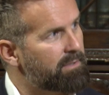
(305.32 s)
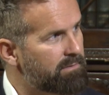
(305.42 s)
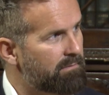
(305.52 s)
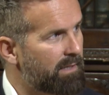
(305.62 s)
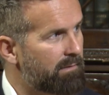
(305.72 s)

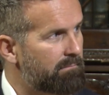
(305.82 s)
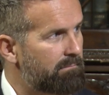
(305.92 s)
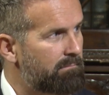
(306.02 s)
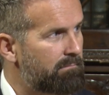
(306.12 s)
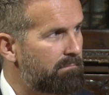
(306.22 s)
do that?
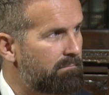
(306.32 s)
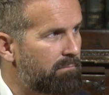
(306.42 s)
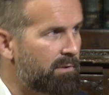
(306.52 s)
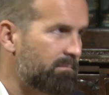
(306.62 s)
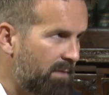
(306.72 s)

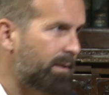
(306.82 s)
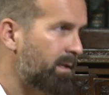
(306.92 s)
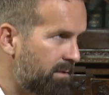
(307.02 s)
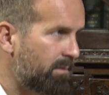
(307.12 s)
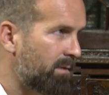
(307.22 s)
Well, I need
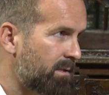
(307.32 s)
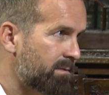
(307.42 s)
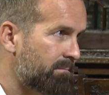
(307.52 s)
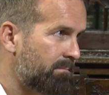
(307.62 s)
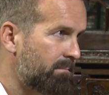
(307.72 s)
to do this.
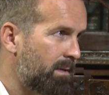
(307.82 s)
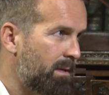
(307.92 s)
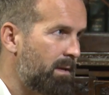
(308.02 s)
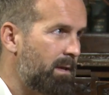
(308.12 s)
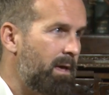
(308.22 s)

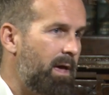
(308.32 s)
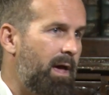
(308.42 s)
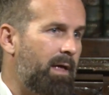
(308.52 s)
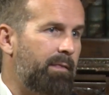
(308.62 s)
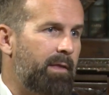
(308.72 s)

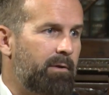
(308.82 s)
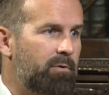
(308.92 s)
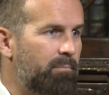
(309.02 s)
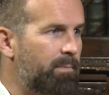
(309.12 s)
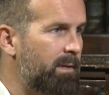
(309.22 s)
And that
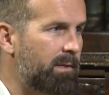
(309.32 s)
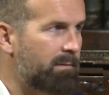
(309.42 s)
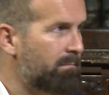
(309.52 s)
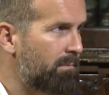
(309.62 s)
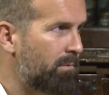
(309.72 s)
could be
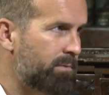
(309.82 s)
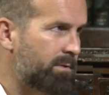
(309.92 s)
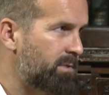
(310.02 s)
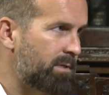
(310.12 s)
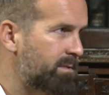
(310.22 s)

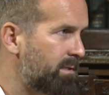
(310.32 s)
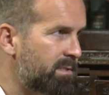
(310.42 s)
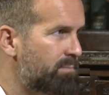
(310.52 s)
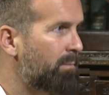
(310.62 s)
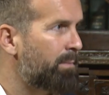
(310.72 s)
auto-adjusting the
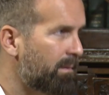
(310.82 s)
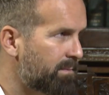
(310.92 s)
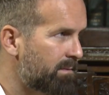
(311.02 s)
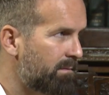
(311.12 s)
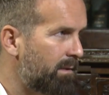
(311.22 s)
swap
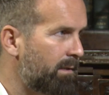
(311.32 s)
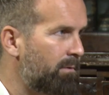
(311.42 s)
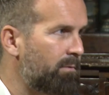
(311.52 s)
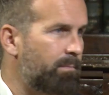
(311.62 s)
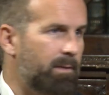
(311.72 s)
pips. It
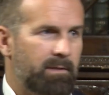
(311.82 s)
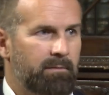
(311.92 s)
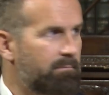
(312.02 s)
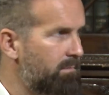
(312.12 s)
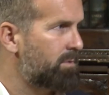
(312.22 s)
could be
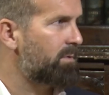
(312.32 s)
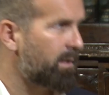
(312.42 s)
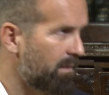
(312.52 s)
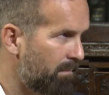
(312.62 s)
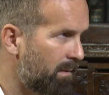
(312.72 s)

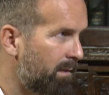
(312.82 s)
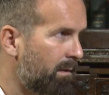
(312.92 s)
trading at mid.